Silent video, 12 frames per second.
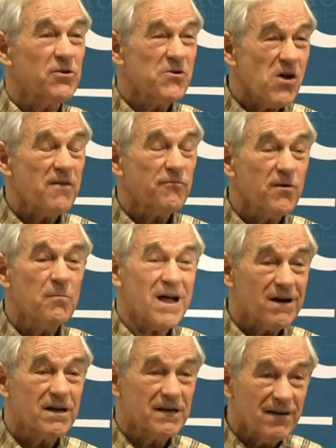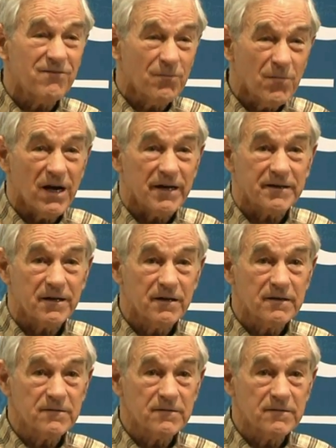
not from our government.